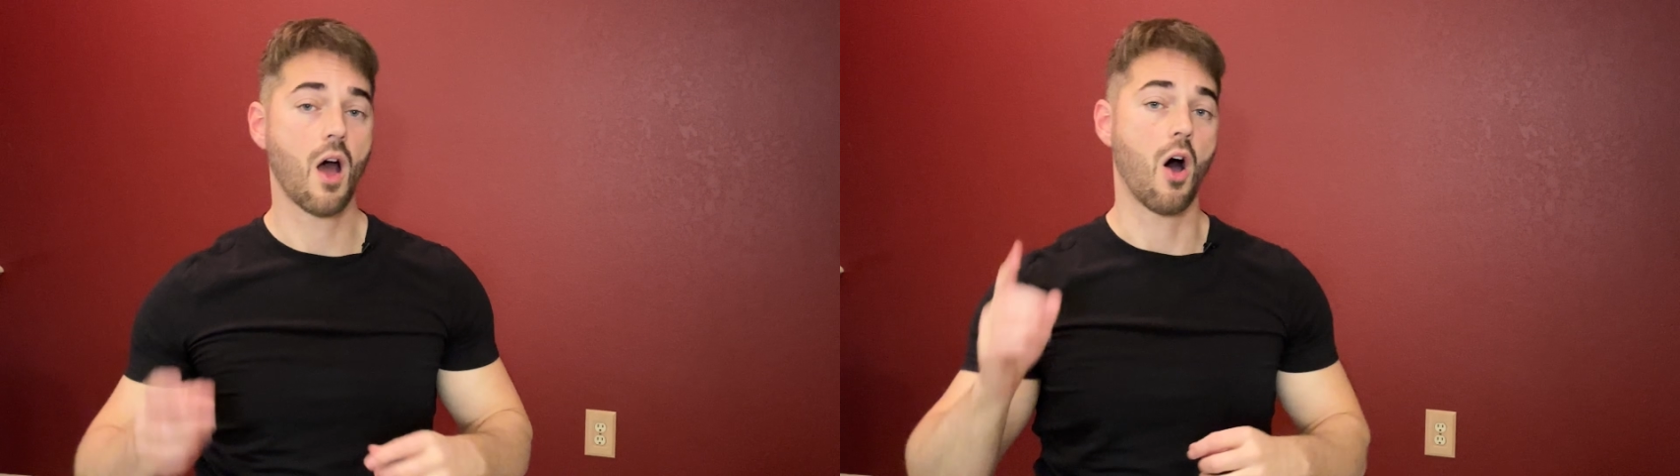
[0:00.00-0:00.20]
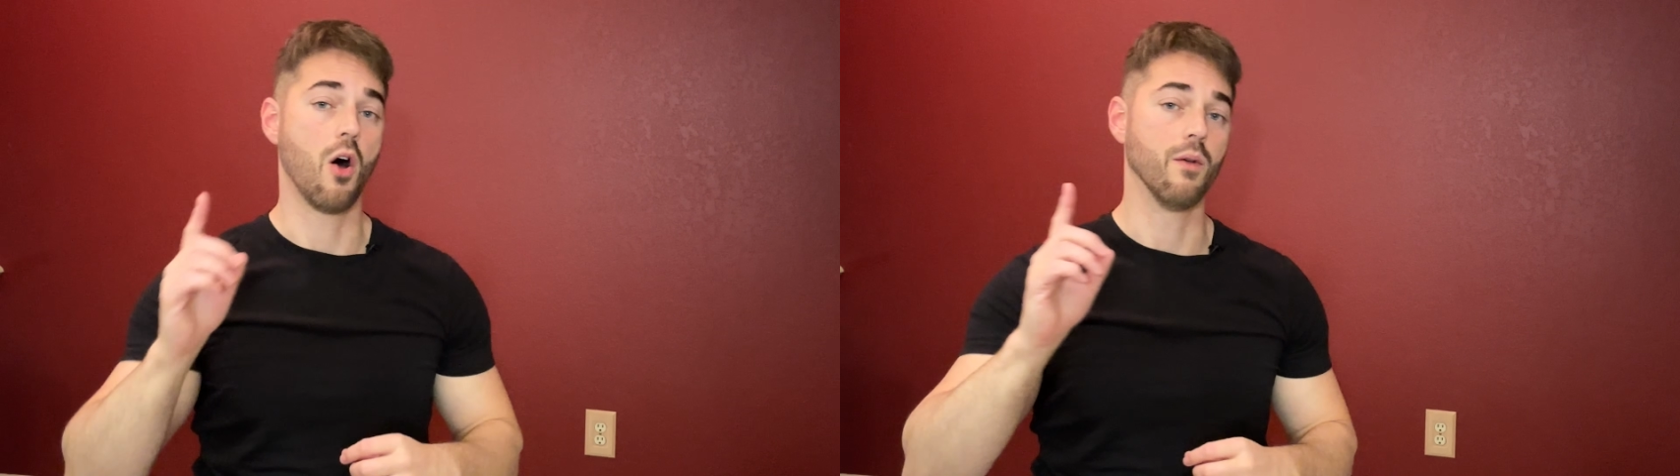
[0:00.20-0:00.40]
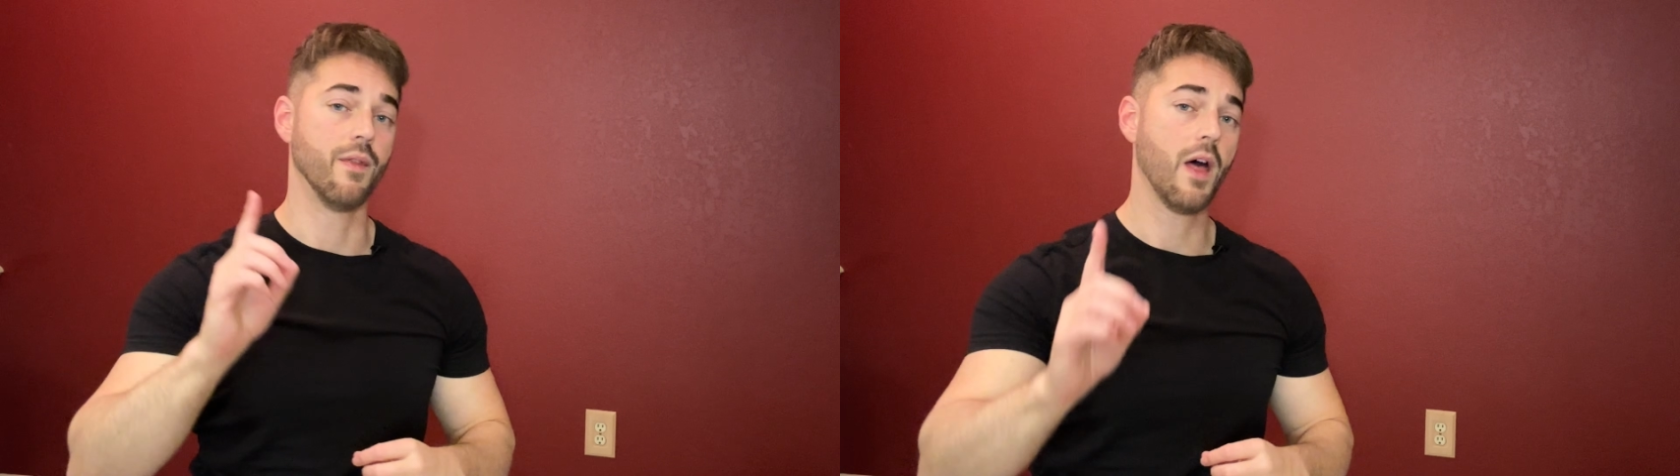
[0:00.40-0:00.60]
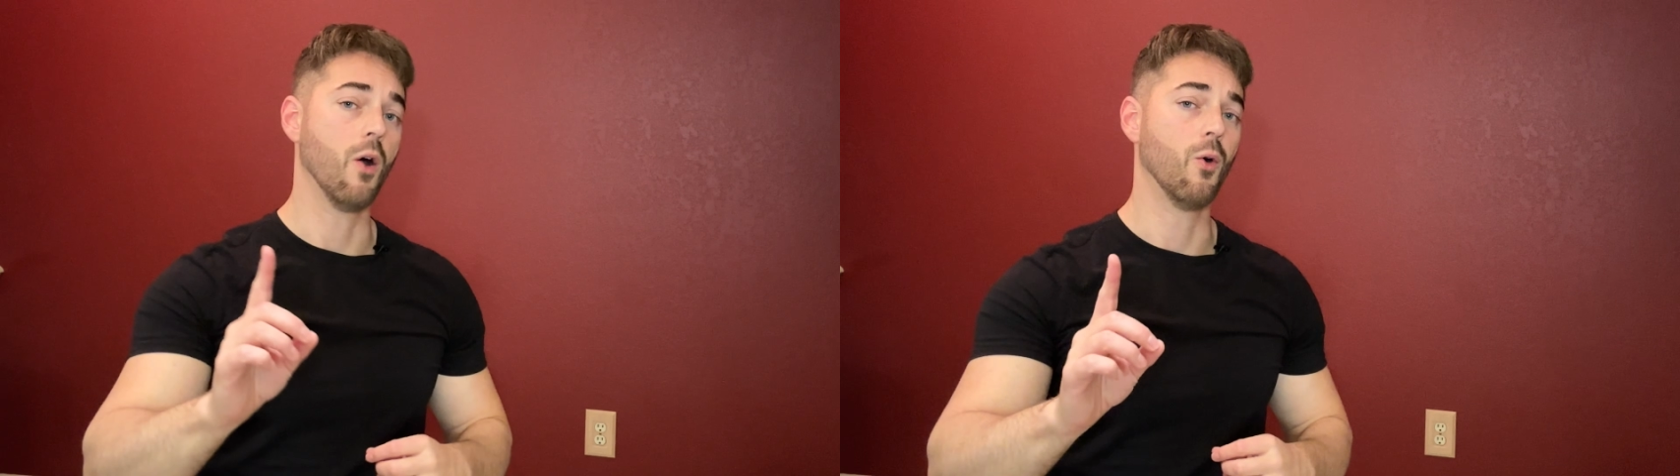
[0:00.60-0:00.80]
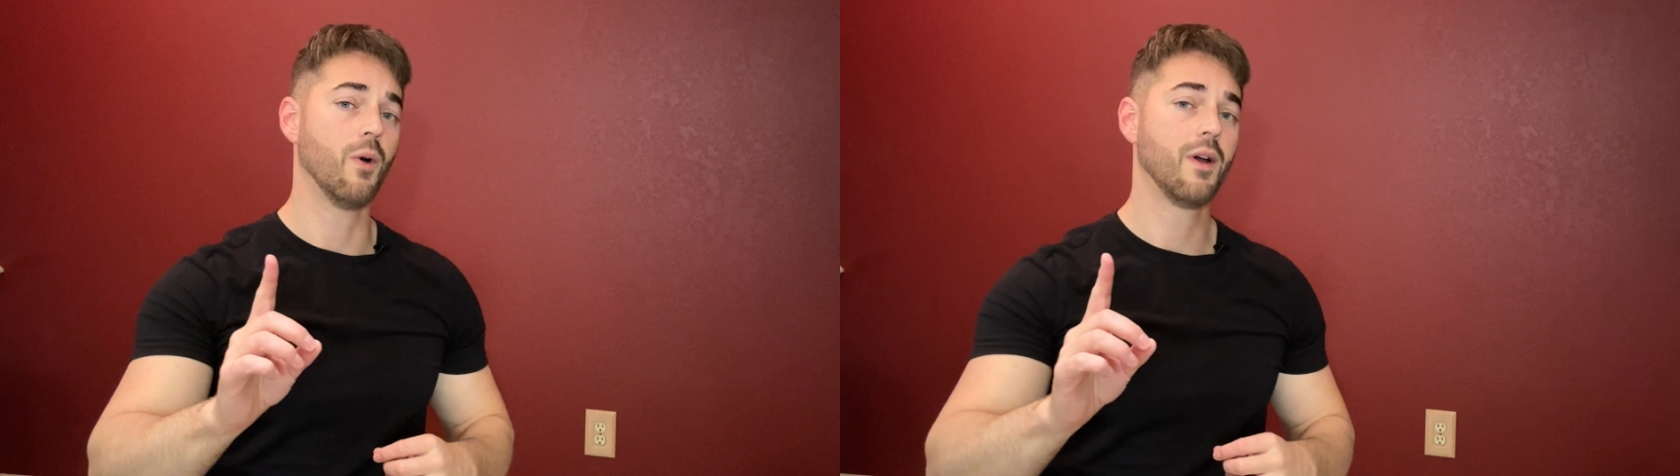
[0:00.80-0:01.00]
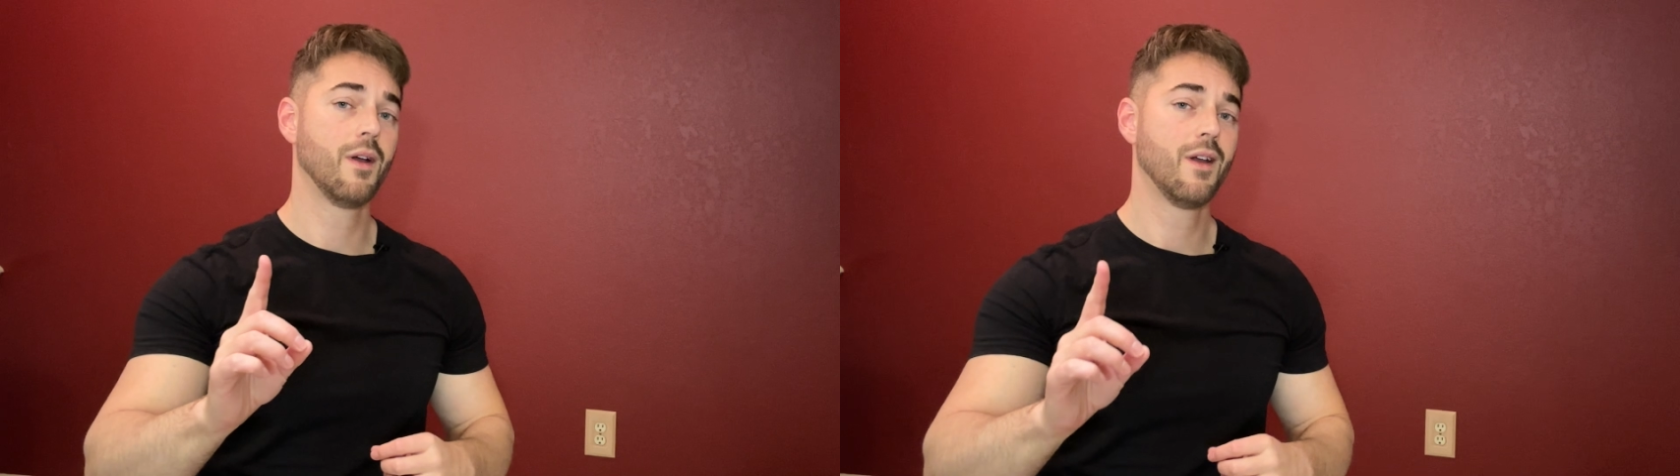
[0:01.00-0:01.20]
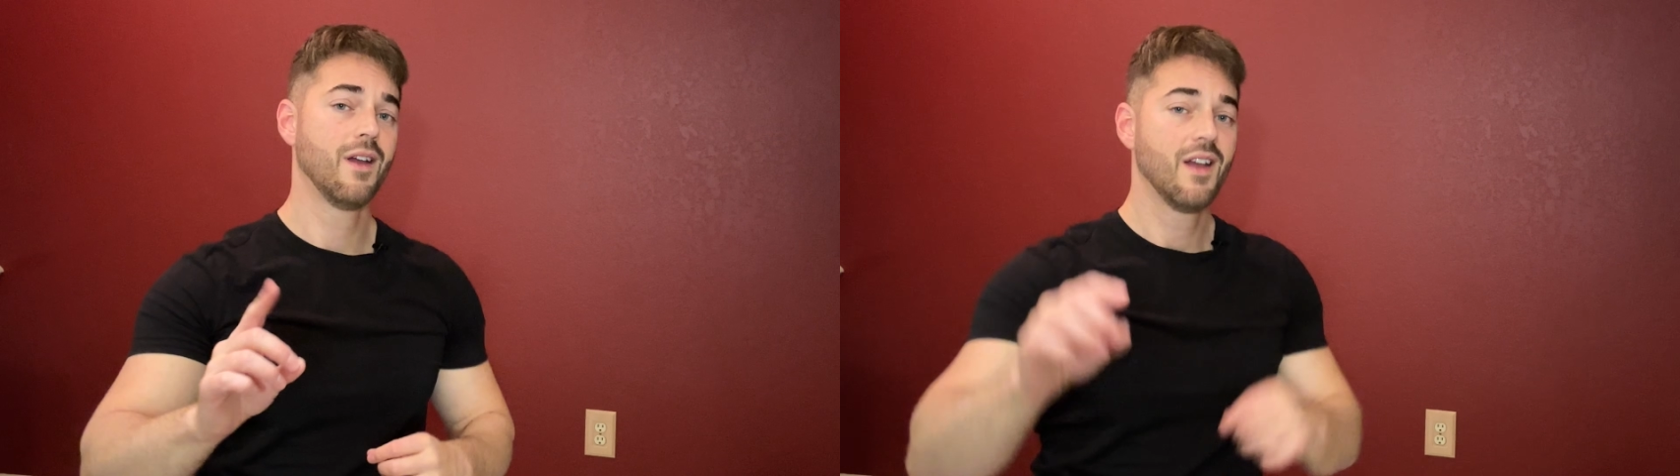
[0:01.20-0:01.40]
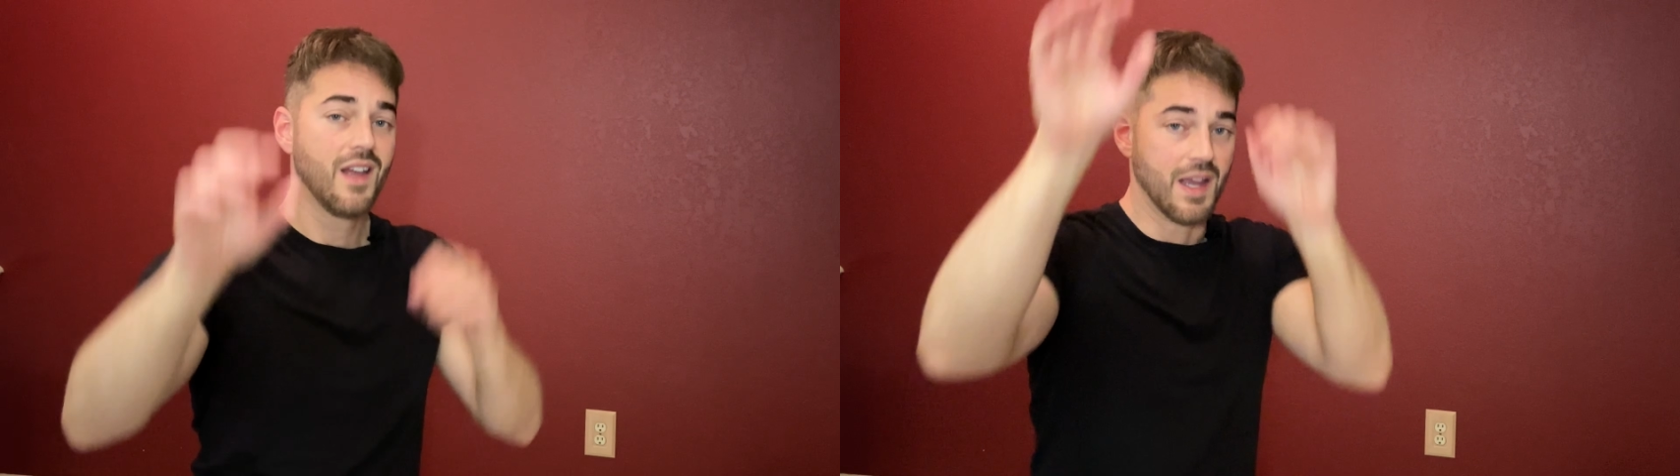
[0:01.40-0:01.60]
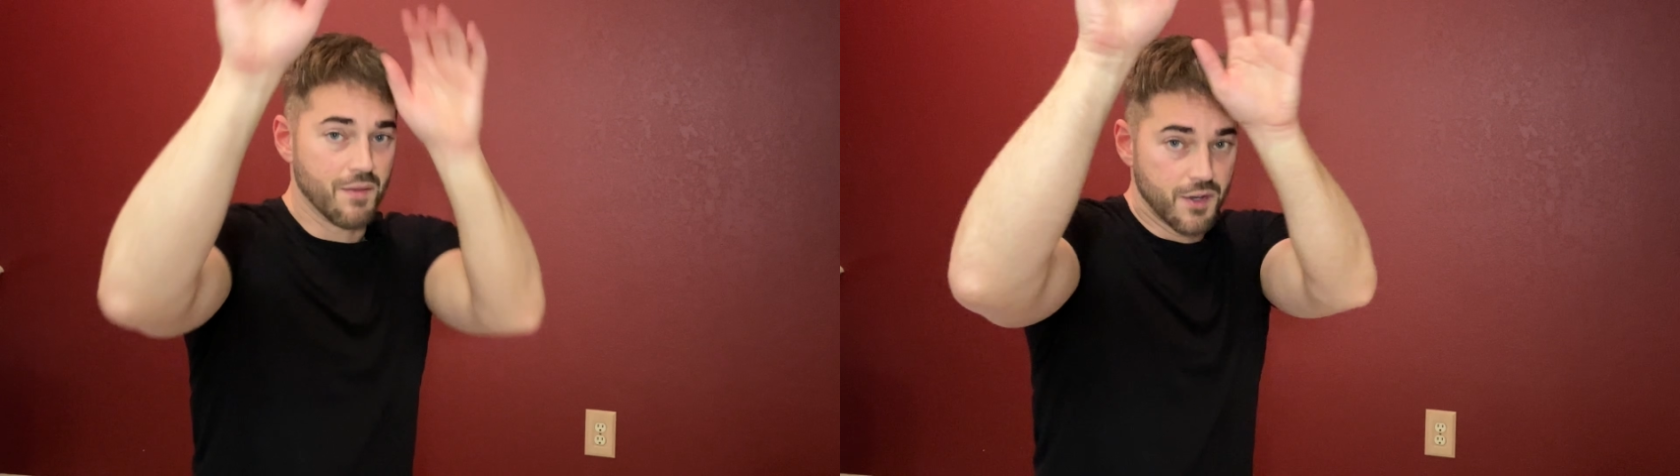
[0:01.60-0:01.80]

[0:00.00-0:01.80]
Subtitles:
Although, if